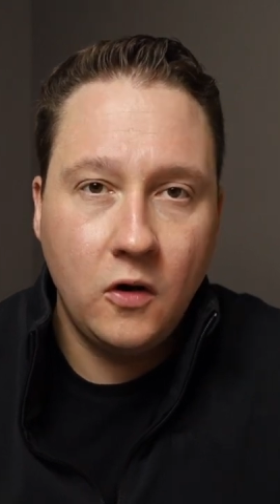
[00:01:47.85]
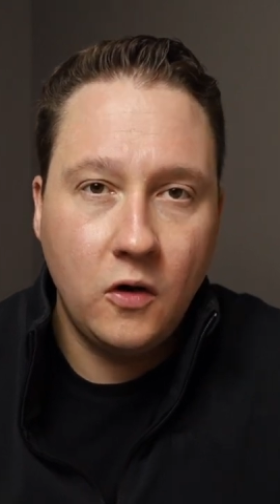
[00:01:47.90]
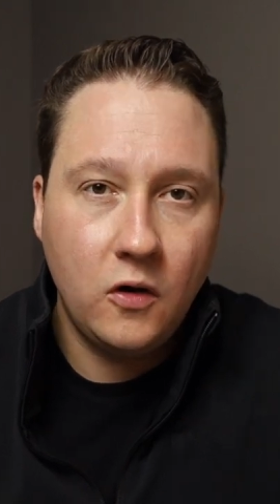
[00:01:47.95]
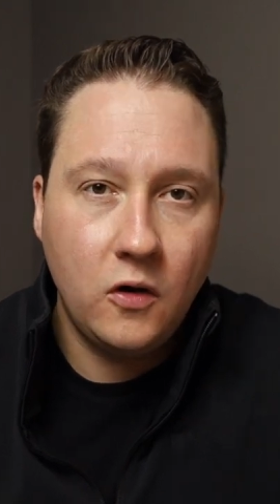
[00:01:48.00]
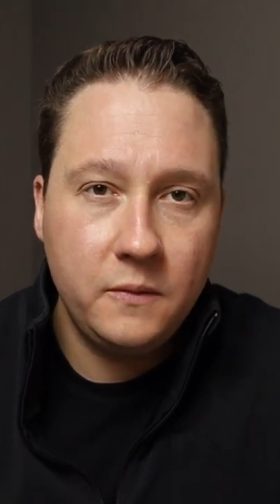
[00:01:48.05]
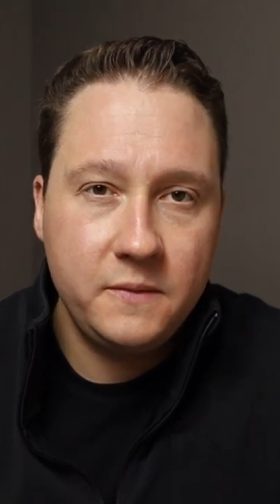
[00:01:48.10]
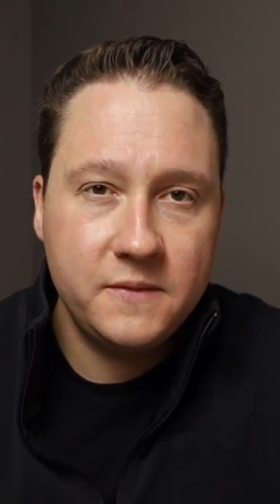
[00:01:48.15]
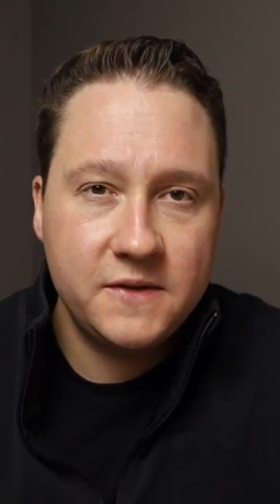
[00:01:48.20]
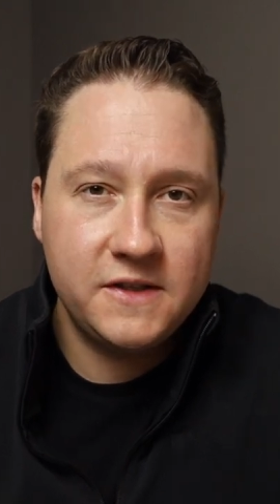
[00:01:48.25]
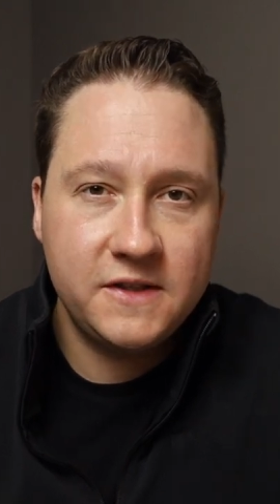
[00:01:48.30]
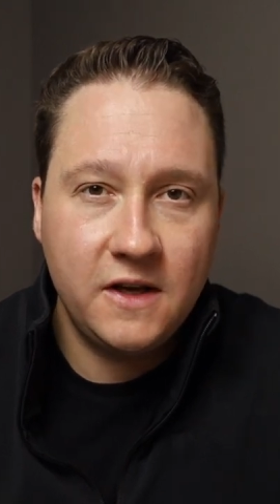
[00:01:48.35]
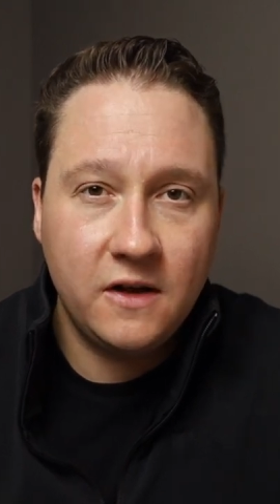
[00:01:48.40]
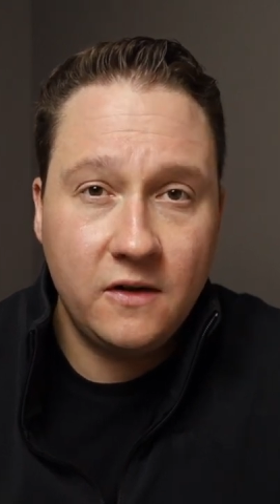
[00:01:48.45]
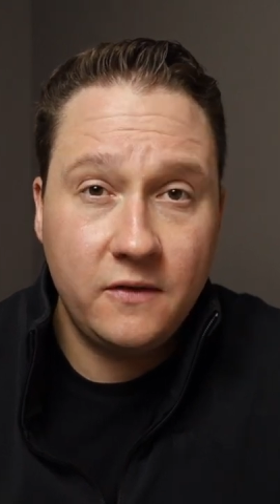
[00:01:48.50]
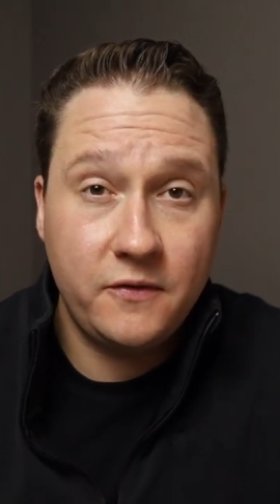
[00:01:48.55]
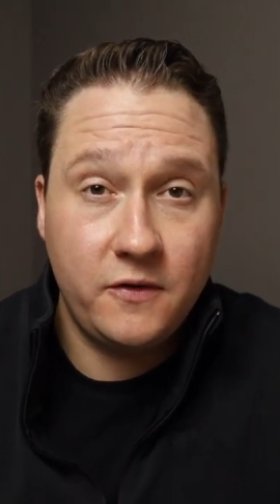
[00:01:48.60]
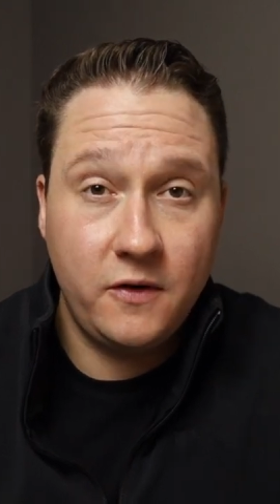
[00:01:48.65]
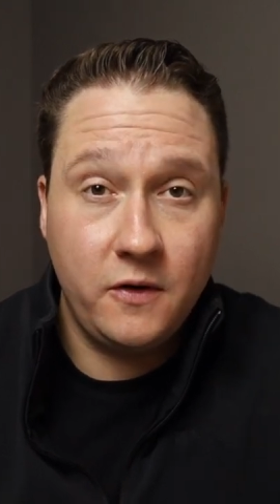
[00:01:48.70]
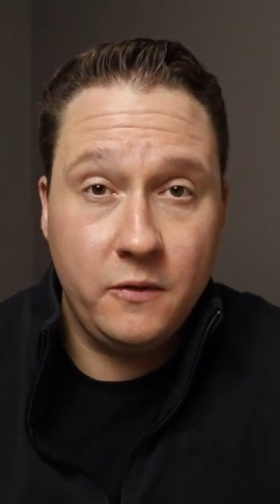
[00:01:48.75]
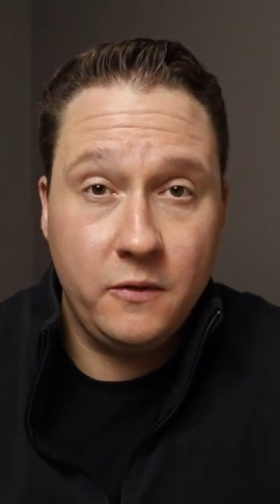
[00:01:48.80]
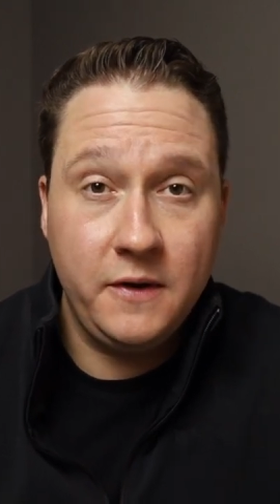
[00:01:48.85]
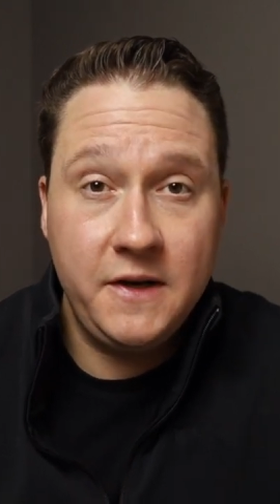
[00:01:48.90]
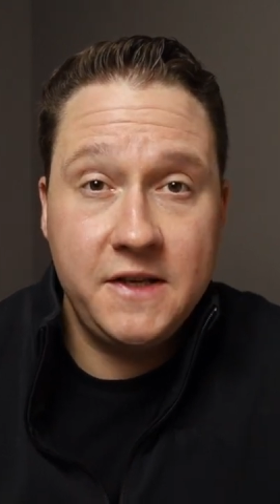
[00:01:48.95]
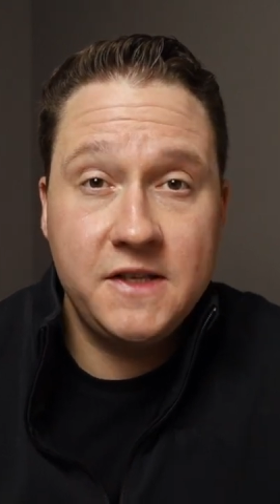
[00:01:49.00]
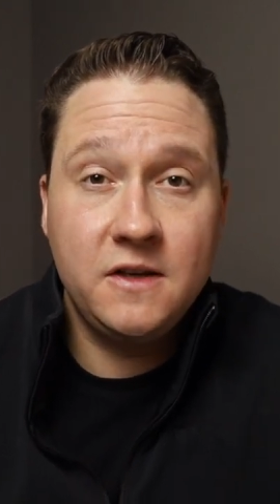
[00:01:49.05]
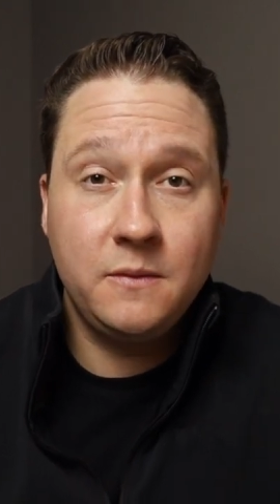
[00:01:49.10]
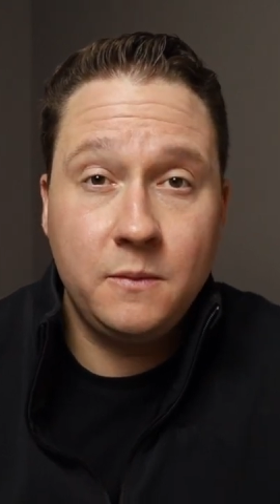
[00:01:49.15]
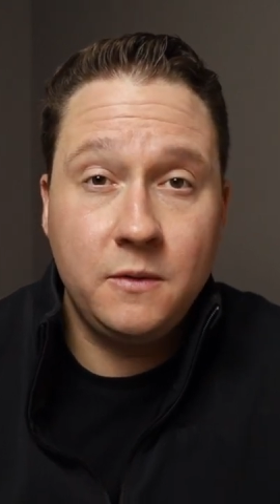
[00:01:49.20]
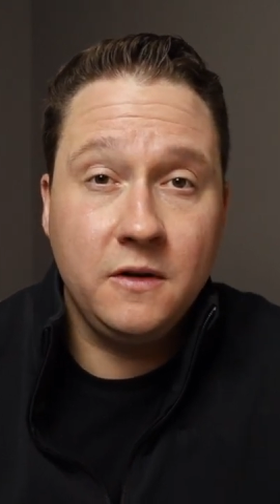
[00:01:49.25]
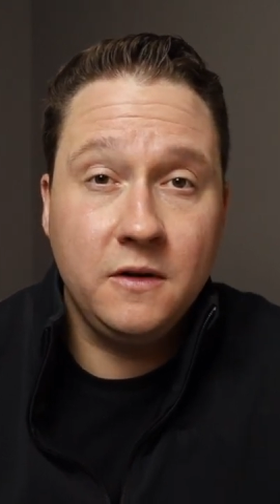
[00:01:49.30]
Homes sell for a
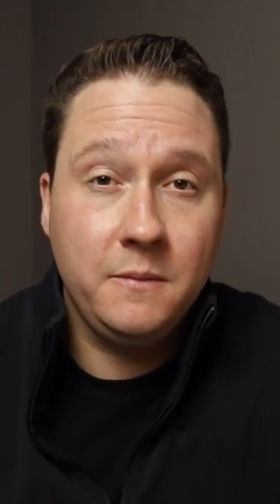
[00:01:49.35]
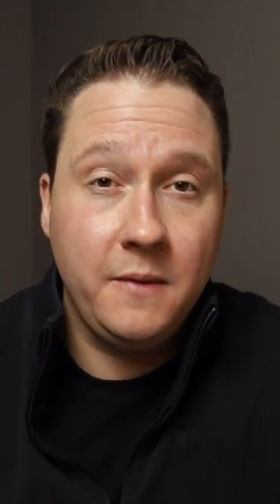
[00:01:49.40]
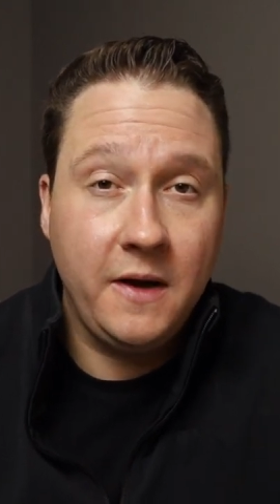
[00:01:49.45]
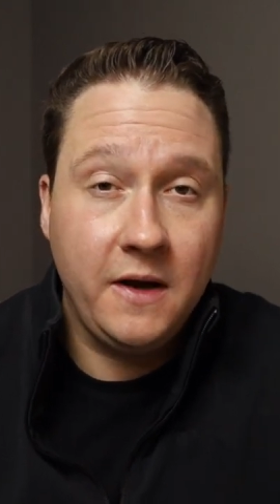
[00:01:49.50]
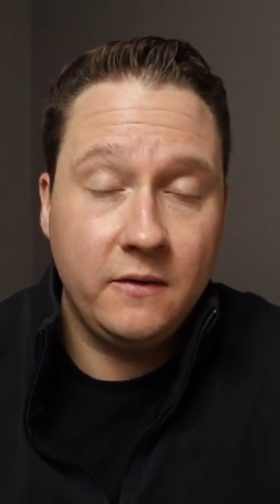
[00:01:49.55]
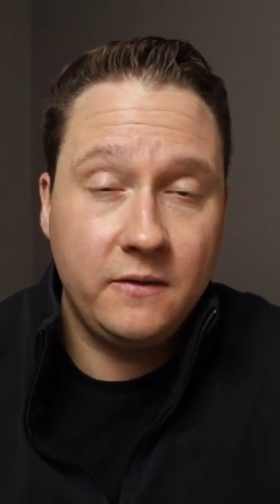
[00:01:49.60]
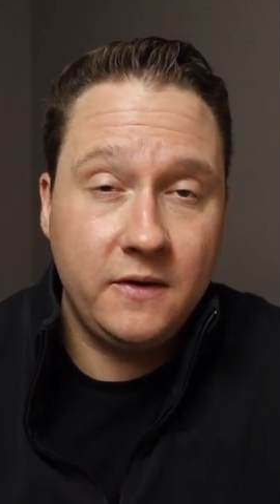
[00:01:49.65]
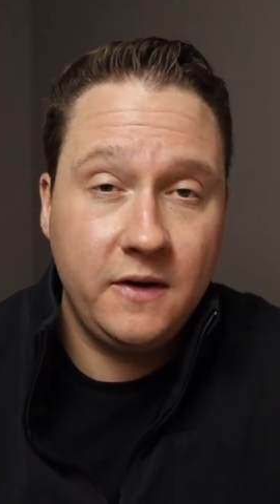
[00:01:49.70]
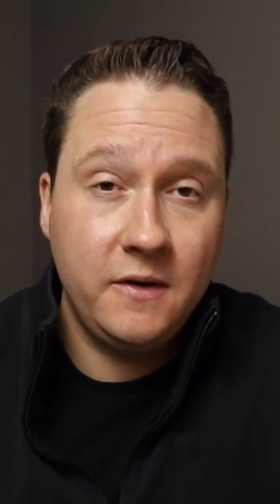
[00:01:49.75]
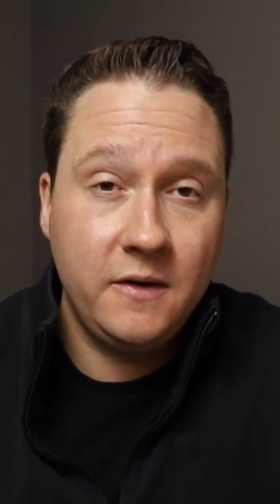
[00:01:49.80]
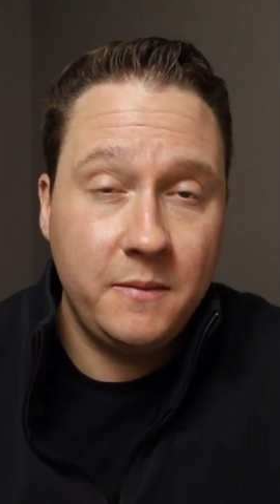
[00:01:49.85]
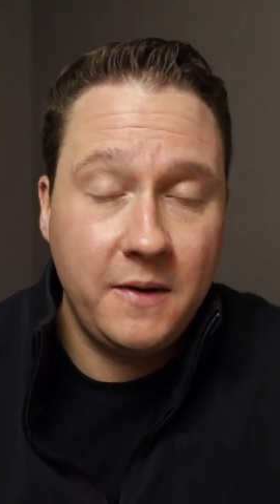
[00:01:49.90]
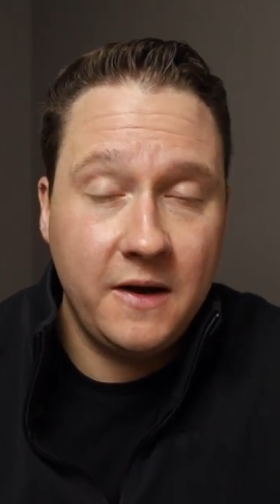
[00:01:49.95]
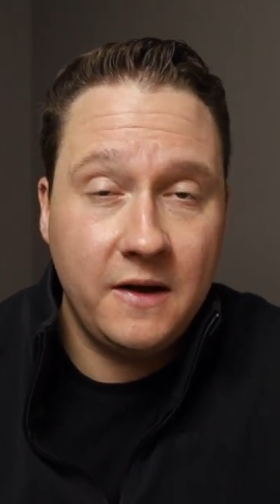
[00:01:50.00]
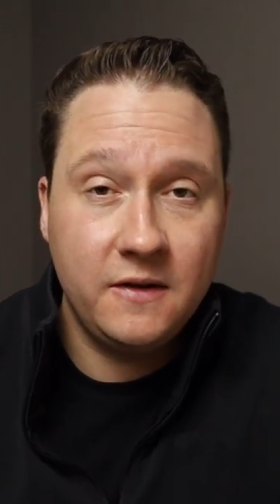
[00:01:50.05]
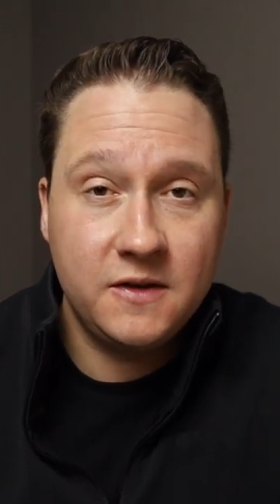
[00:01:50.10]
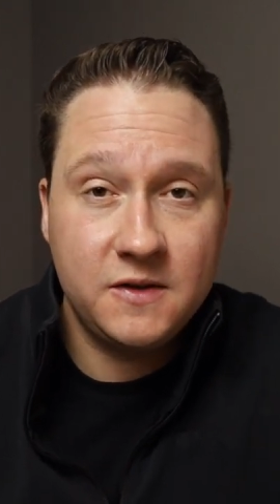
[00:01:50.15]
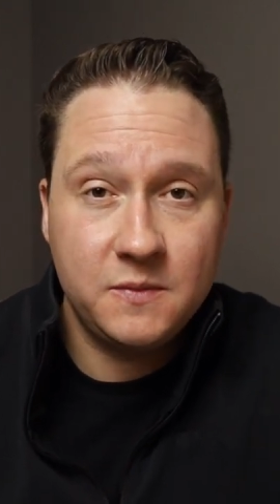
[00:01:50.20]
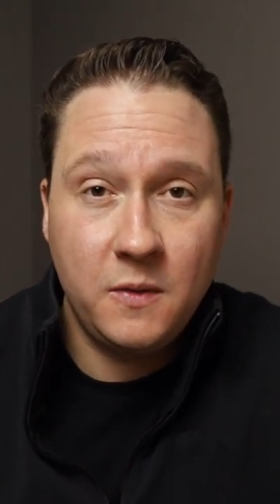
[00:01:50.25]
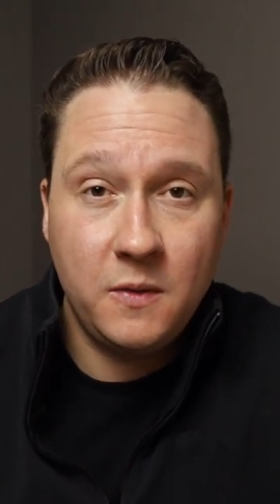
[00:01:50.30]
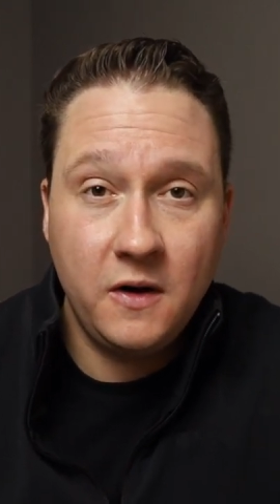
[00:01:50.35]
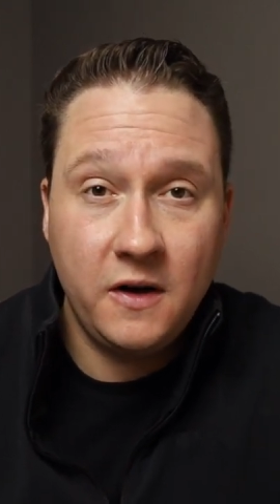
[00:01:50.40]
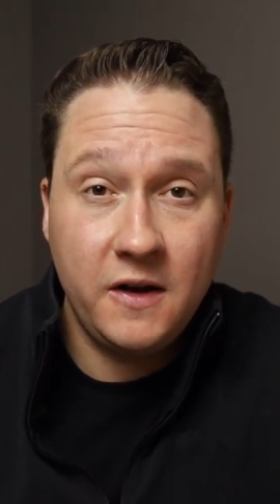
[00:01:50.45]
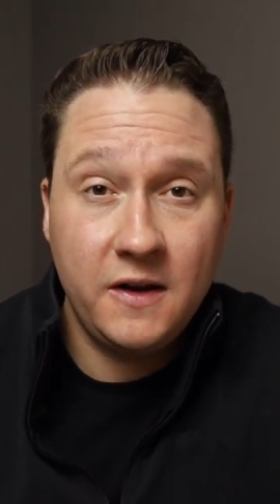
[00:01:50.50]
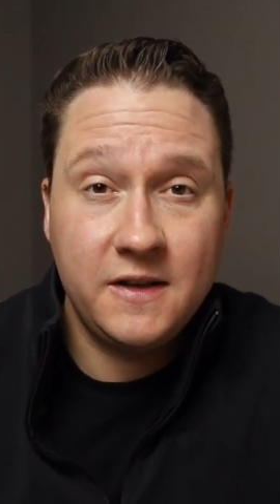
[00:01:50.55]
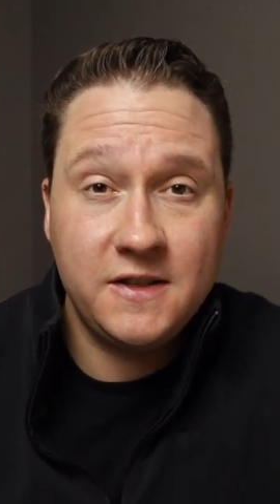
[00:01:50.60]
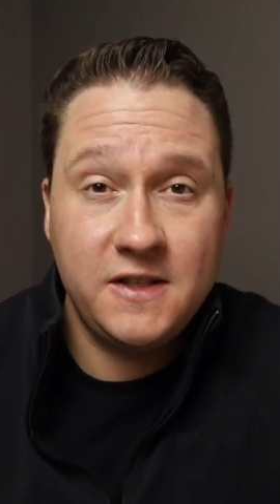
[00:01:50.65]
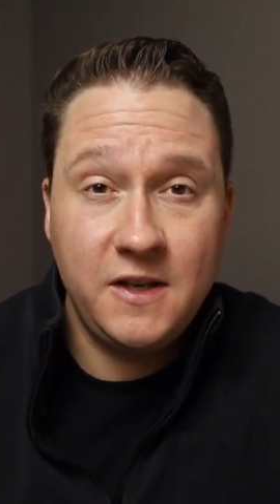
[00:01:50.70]
reasonable amount in a balanced market,